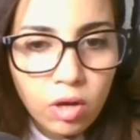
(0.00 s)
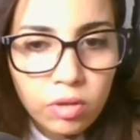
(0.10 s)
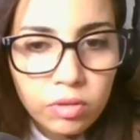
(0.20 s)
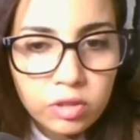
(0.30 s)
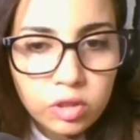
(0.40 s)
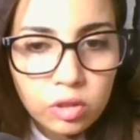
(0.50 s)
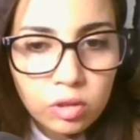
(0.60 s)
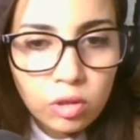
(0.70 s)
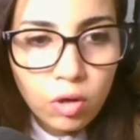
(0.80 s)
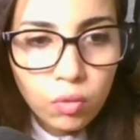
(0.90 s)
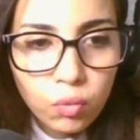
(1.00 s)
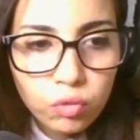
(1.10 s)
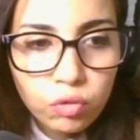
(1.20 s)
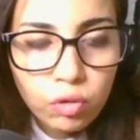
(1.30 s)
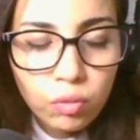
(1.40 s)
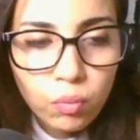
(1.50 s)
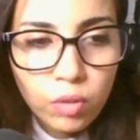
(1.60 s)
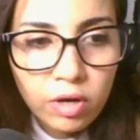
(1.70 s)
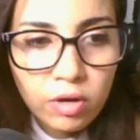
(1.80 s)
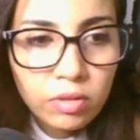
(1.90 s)
This code
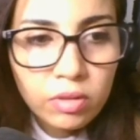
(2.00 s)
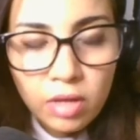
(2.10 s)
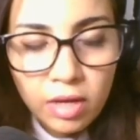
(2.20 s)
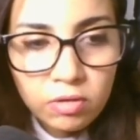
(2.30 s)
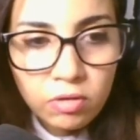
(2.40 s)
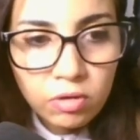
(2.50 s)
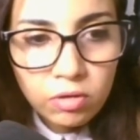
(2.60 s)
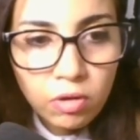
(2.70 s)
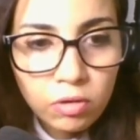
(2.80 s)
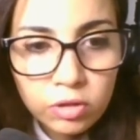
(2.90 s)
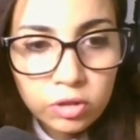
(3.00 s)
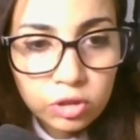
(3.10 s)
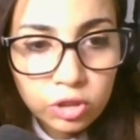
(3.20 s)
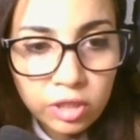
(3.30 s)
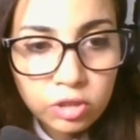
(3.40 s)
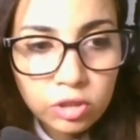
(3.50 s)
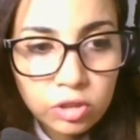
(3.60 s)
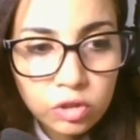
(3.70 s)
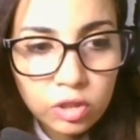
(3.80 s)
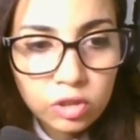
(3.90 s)
where the header color
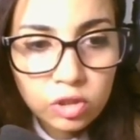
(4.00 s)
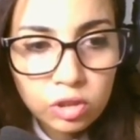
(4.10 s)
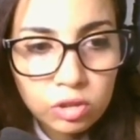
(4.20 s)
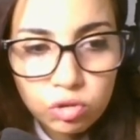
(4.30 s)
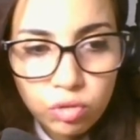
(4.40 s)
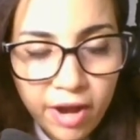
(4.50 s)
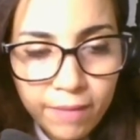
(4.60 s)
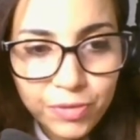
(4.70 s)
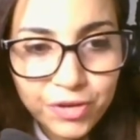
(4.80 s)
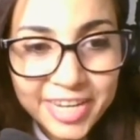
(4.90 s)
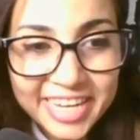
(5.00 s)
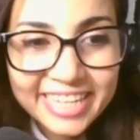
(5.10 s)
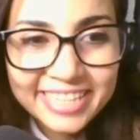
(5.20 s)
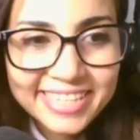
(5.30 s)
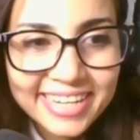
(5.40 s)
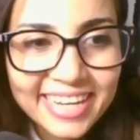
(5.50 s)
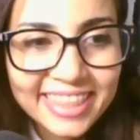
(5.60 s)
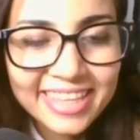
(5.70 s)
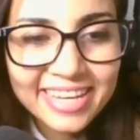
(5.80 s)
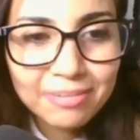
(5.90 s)
changes is trapped inside
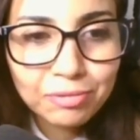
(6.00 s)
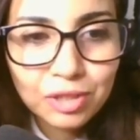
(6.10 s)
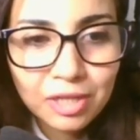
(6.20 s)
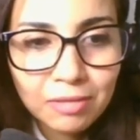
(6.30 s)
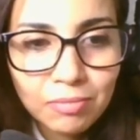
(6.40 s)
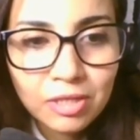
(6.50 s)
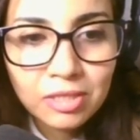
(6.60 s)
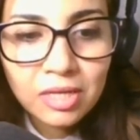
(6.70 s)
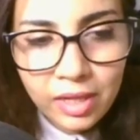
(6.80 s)
the if statement.